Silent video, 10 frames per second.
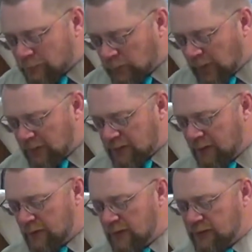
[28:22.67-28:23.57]
he's
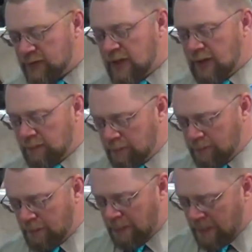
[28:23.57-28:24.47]
given this name.
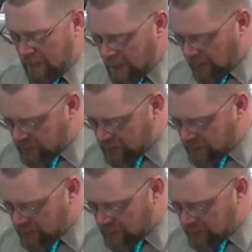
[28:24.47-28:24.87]
I